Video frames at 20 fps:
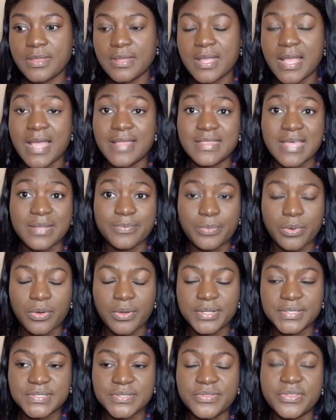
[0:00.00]
at that
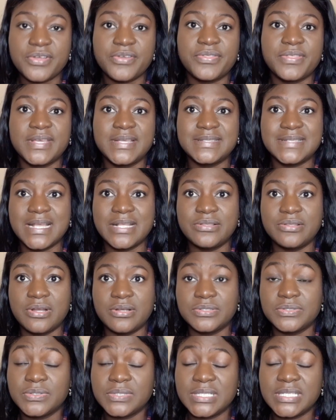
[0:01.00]
point. So there are things that
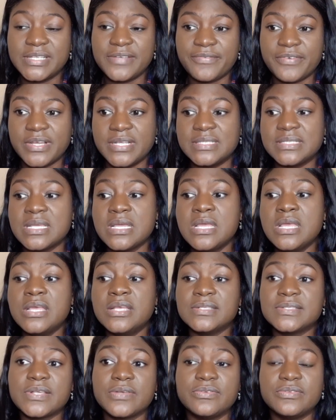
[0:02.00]
are totally different.
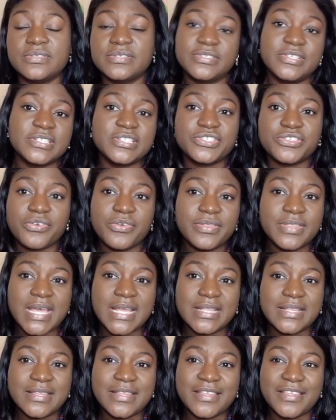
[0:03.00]
So just showing
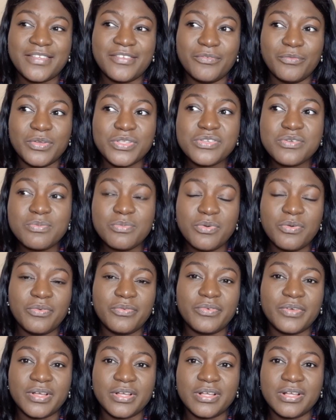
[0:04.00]
that when you
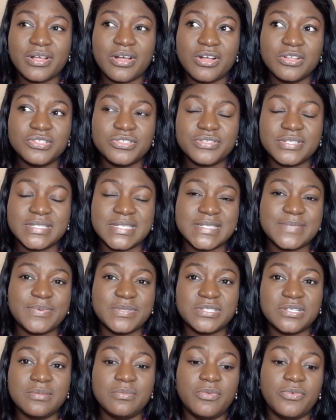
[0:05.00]
move countries,
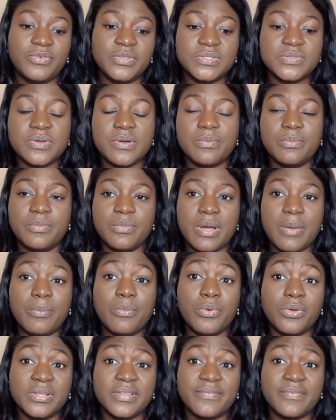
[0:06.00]
especially moving to a
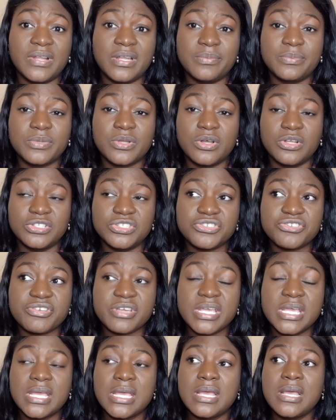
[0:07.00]
more developed
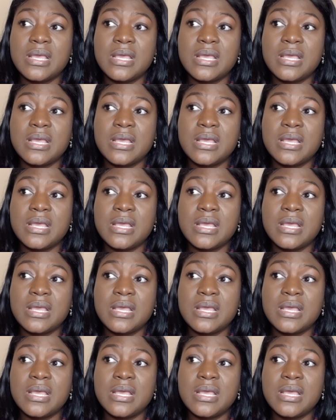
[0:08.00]
country,